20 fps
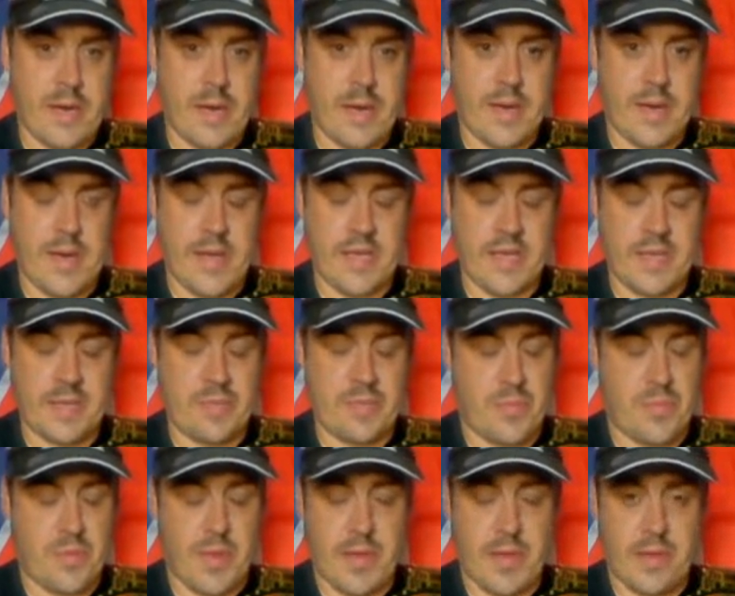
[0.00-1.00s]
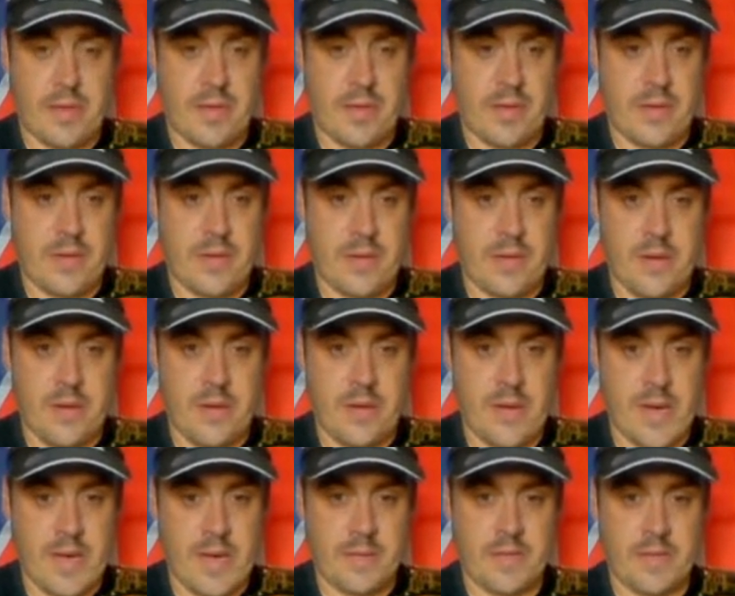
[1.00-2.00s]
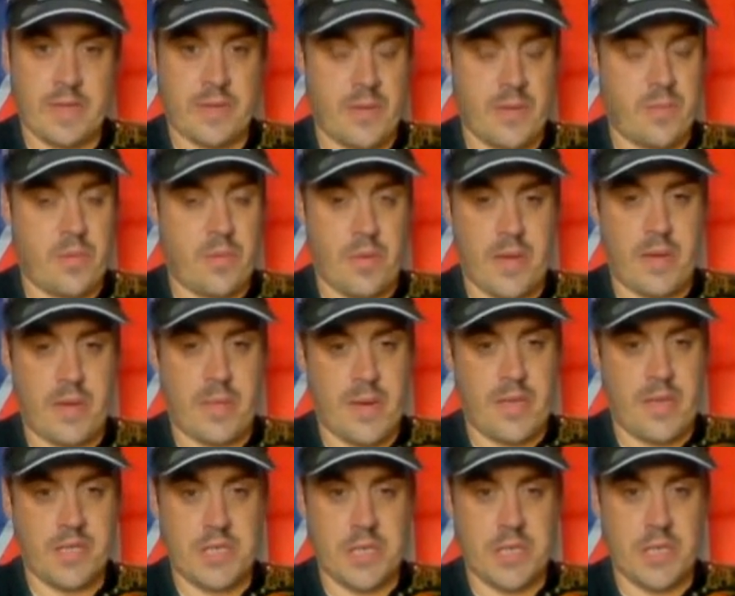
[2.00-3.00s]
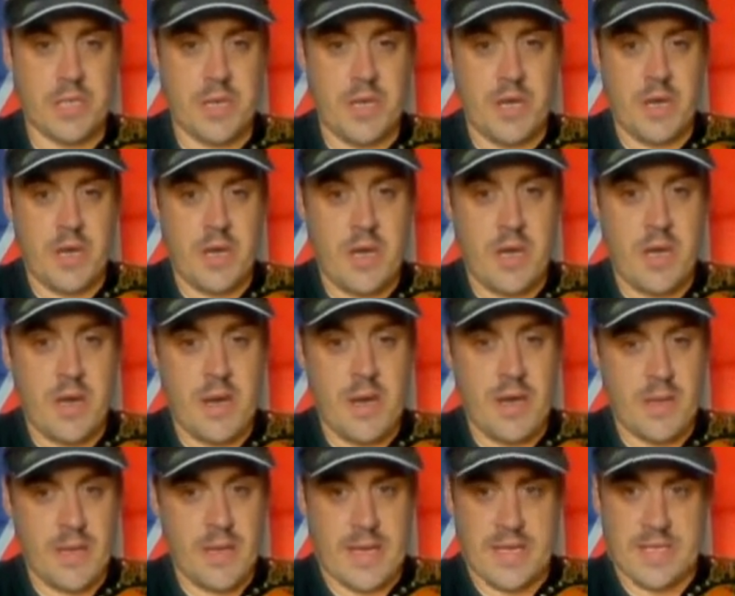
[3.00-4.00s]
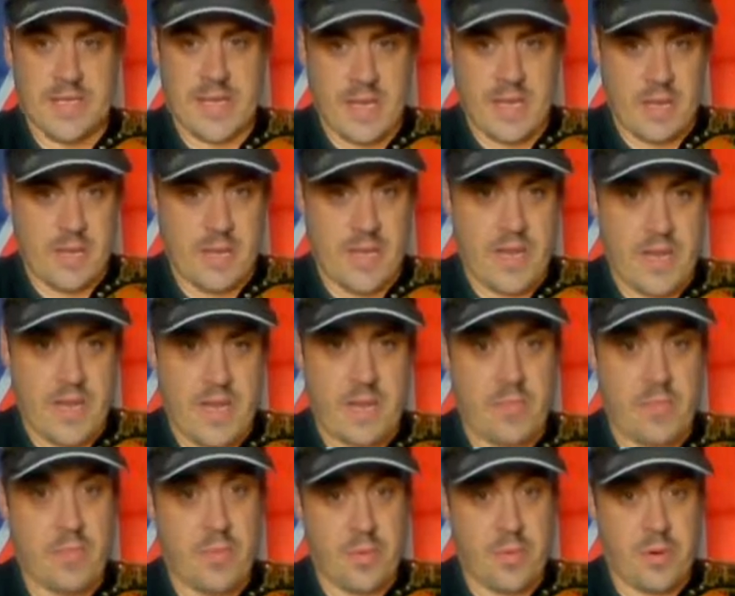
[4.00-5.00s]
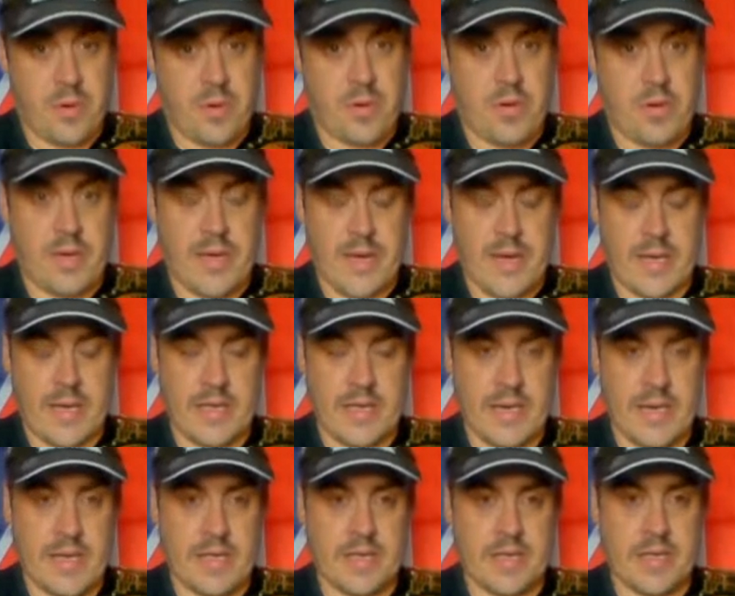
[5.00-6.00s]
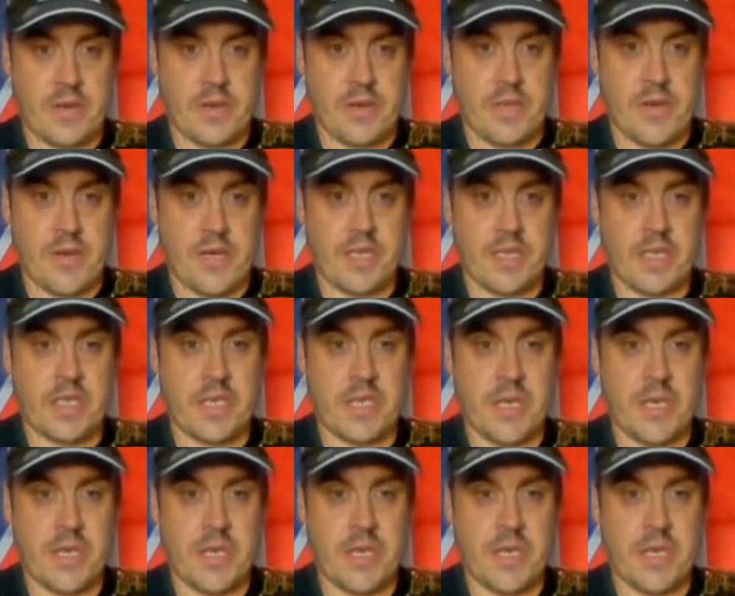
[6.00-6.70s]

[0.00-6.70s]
is brilliant, absolutely brilliant match. Like I said, comedic, but it is a good match.